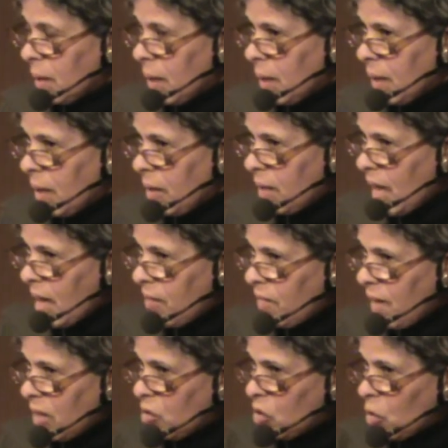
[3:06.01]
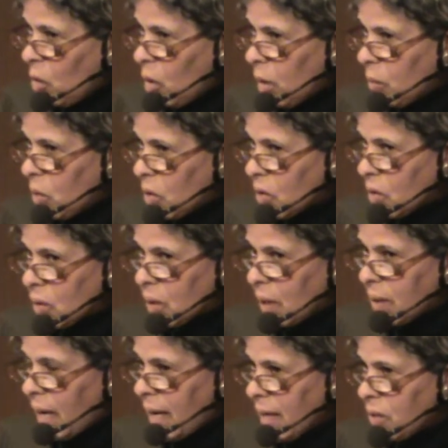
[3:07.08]
The events
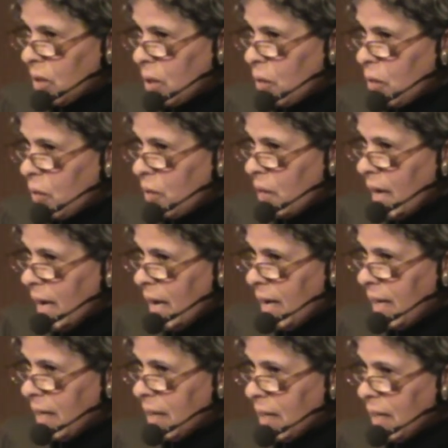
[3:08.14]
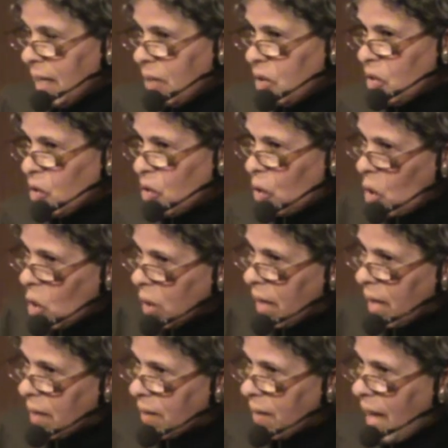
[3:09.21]
almost as if they are really
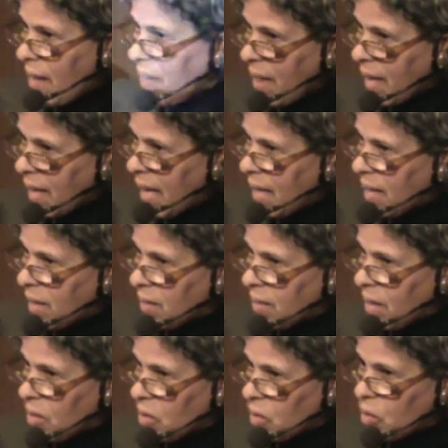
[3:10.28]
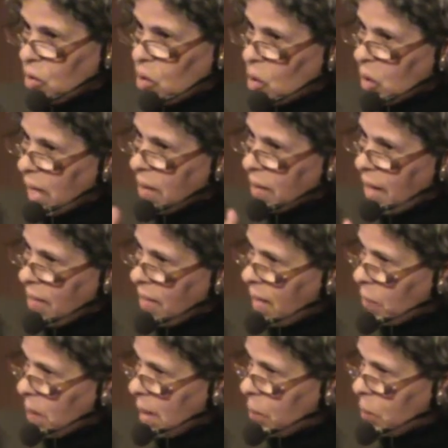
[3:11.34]
stronger than the characters, stronger than
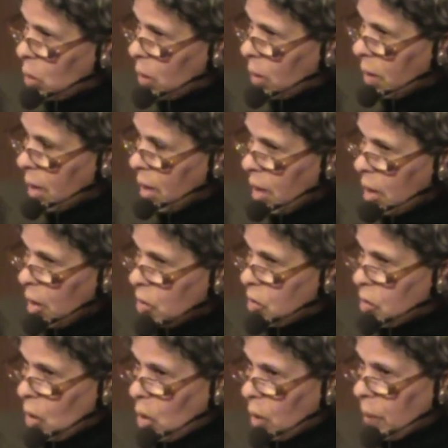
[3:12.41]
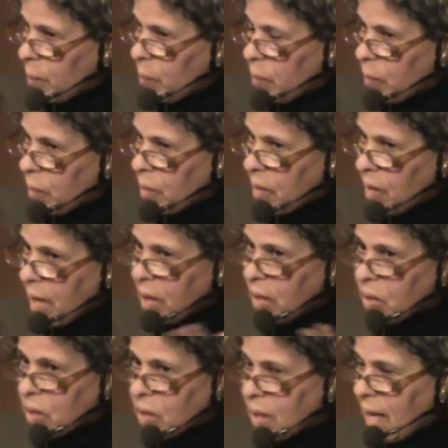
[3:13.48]
the people. So
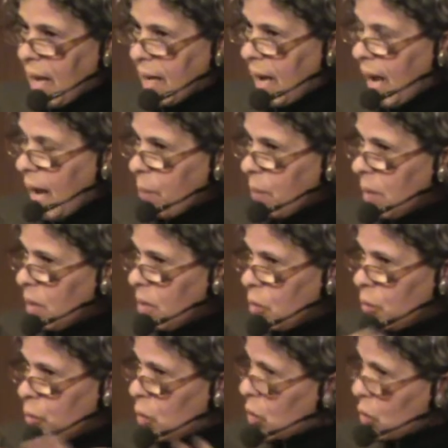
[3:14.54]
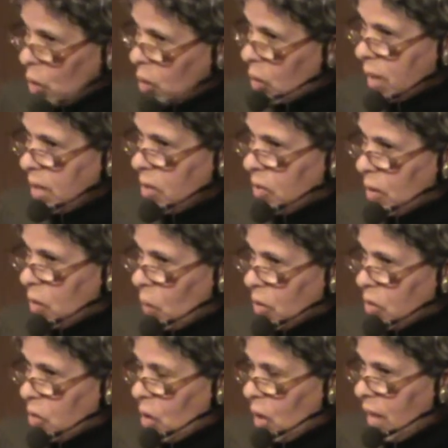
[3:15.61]
things can happen for no reason
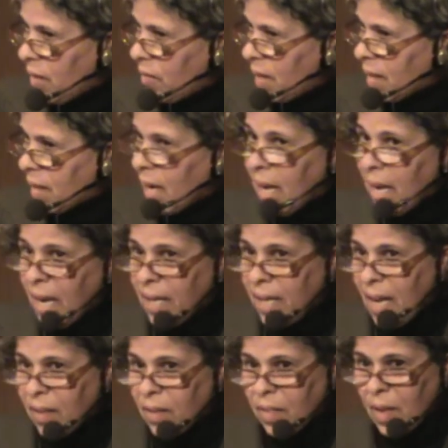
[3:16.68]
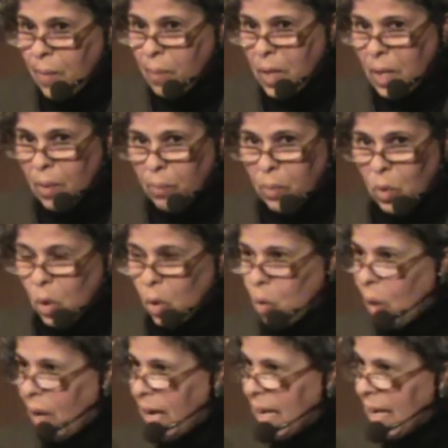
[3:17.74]
whatsoever, yet the people
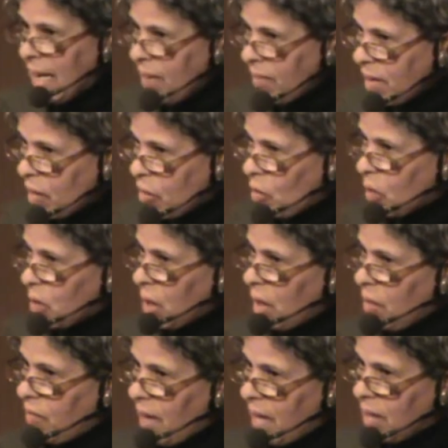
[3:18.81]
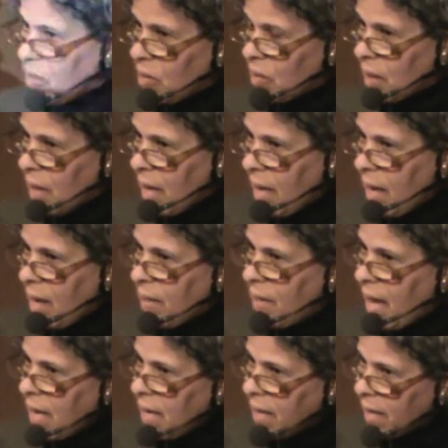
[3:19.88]
who are living those events,
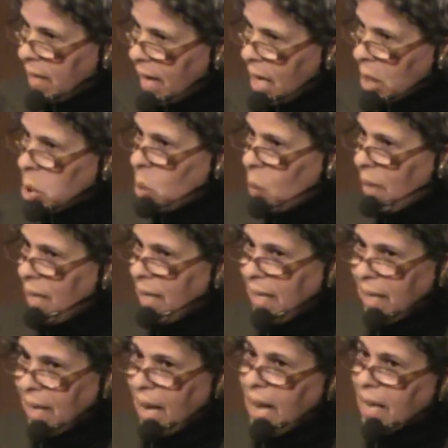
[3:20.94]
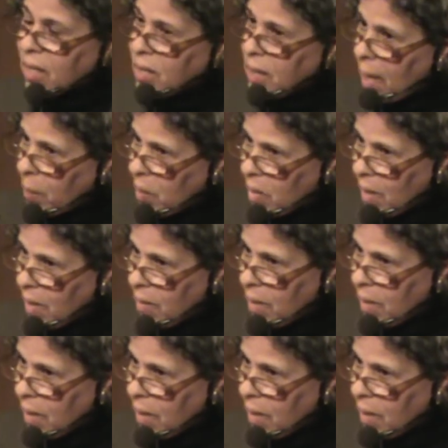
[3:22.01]
they gradually accept it.